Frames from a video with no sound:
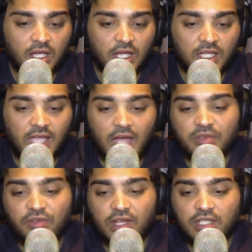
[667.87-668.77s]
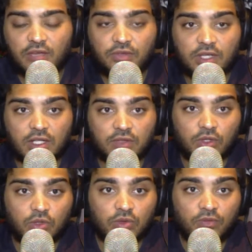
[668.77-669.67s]
It can be very difficult for
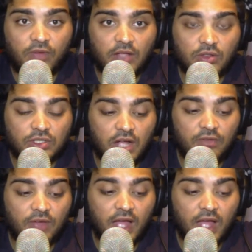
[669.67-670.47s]
you to find yourself,